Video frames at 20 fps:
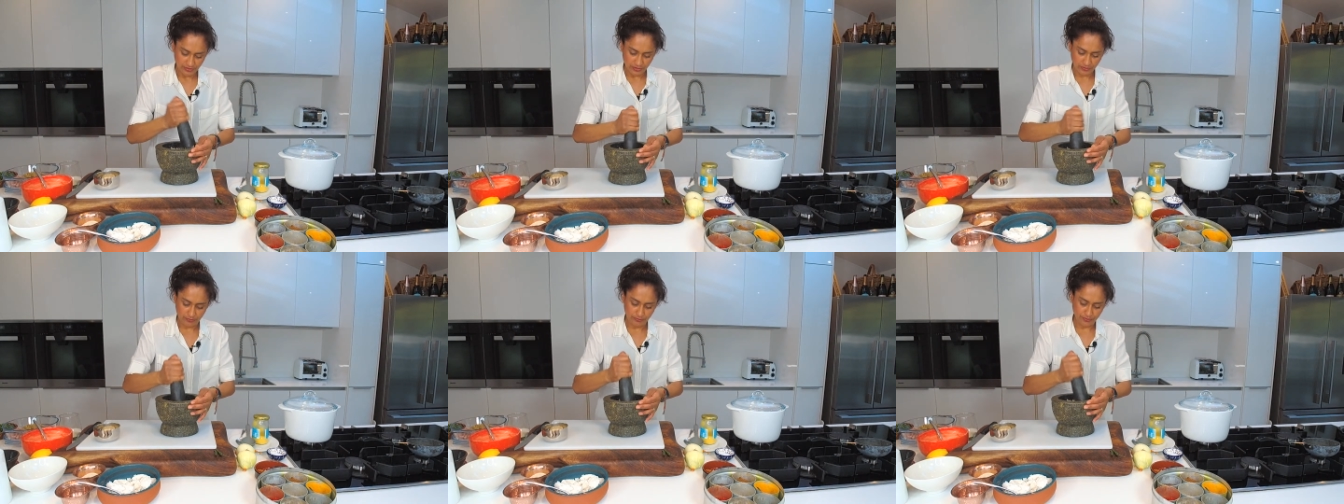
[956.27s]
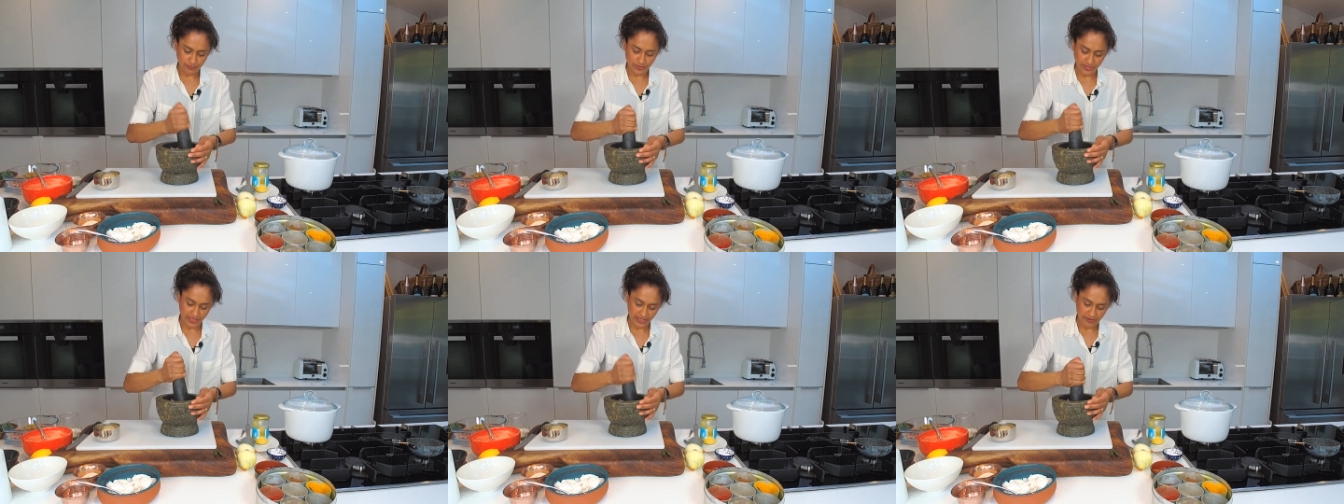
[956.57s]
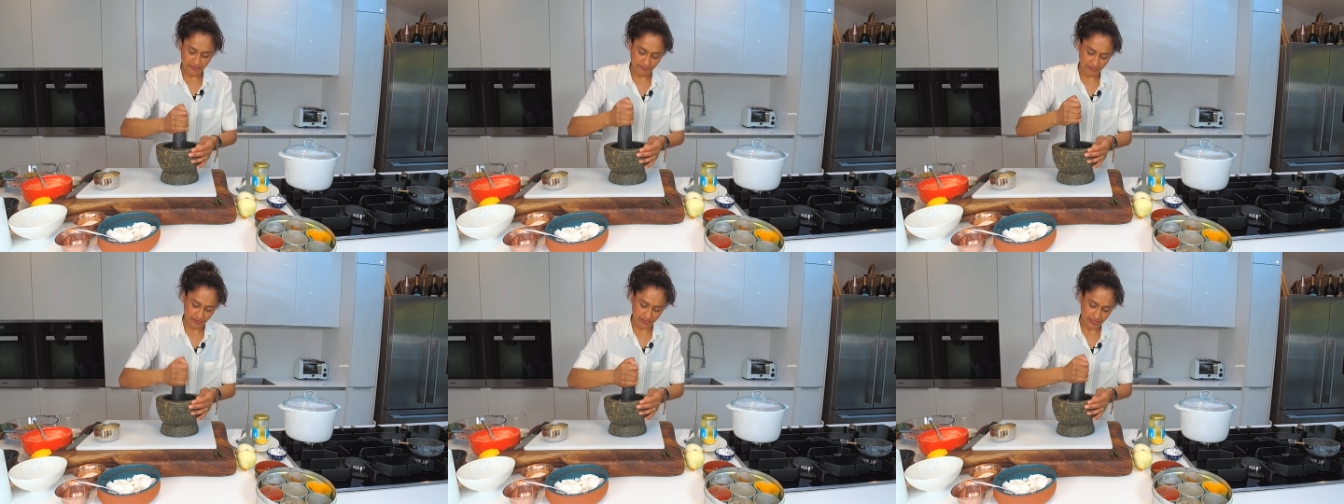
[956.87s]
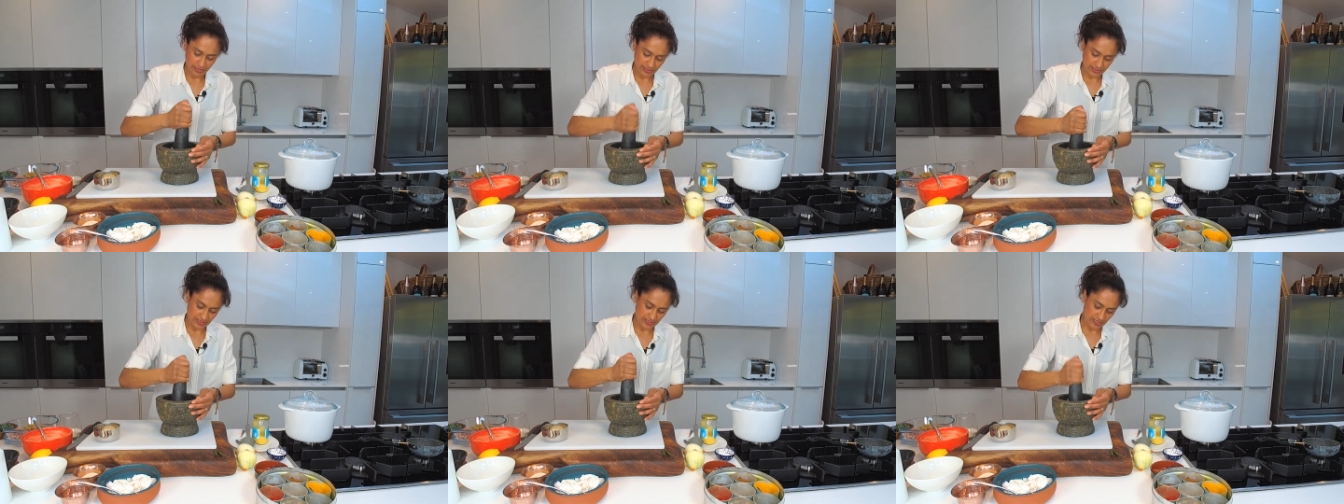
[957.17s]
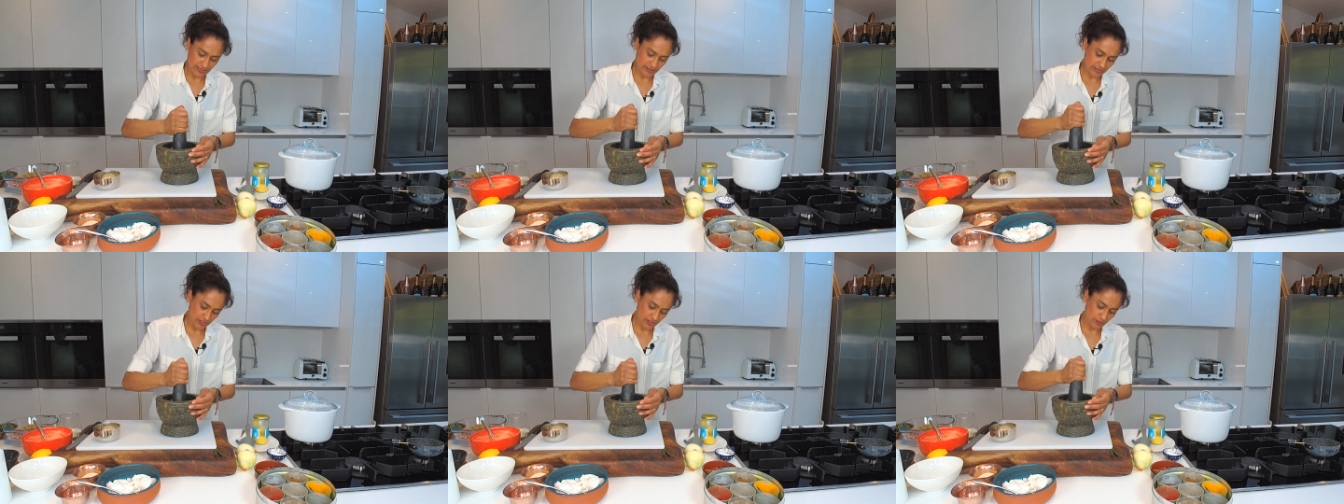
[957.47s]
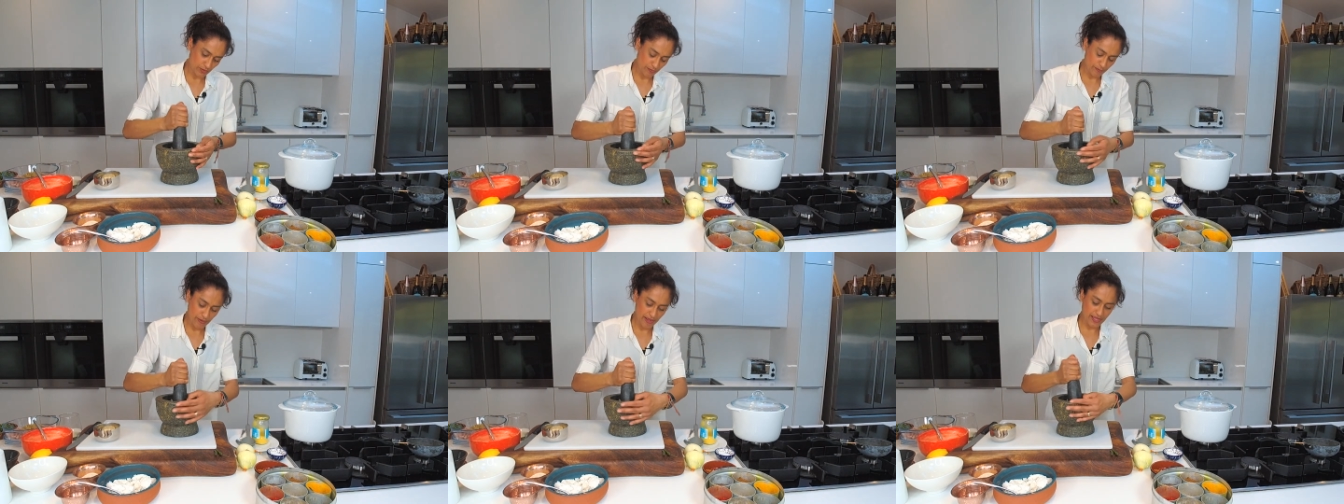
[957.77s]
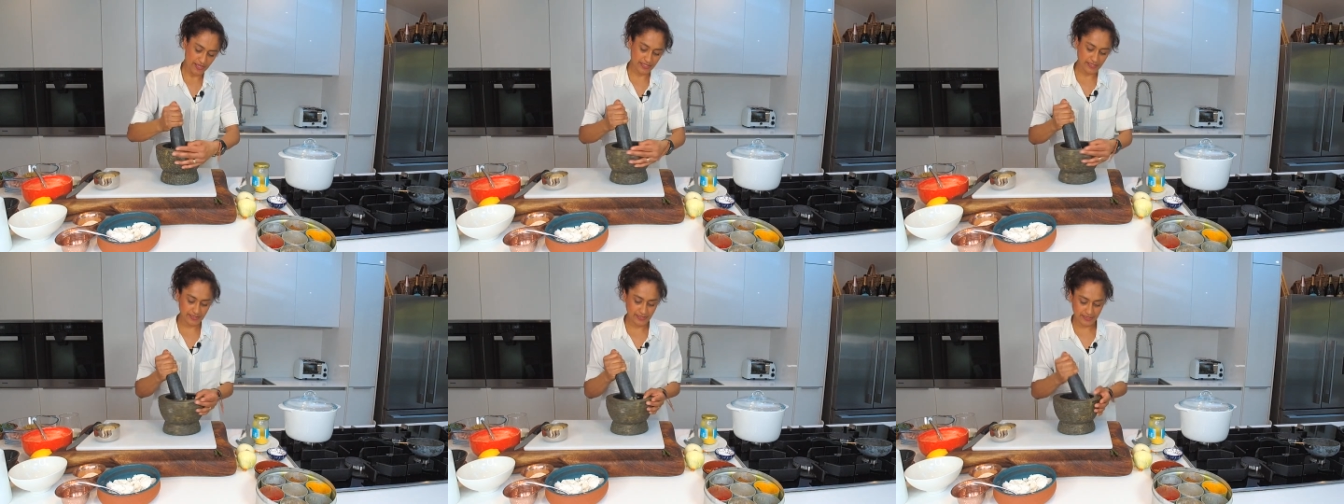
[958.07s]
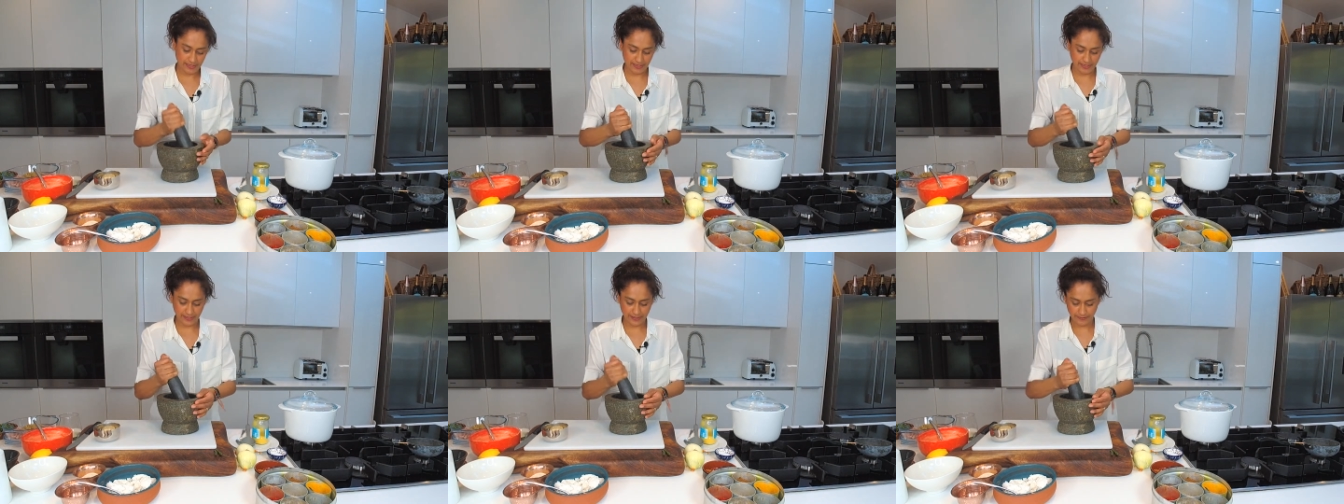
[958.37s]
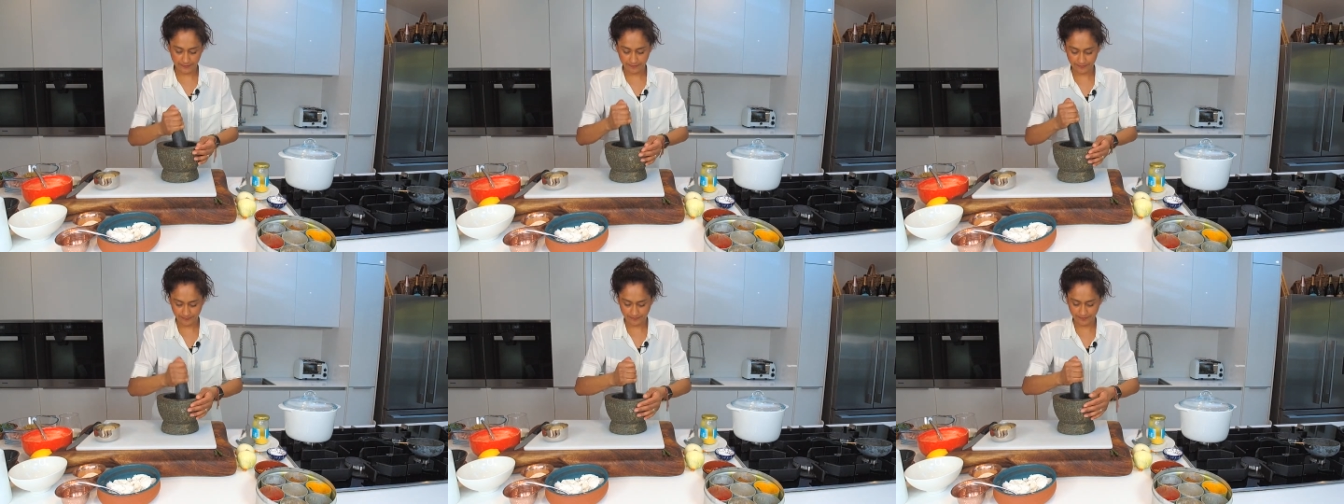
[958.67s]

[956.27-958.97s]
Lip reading: to bring everything together to a paste.